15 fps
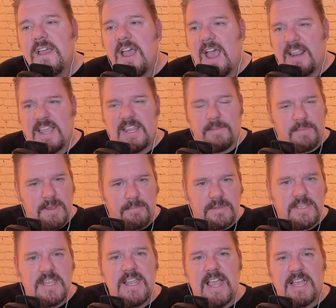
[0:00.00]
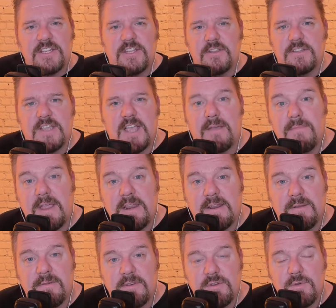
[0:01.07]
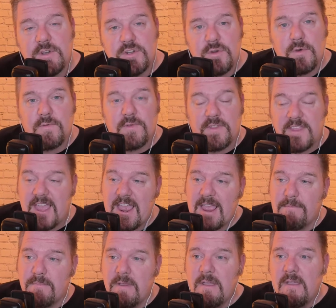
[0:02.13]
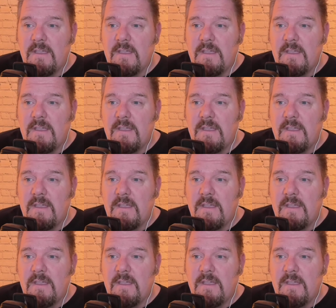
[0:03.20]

and then the BBC ask you to come in and do a show for them,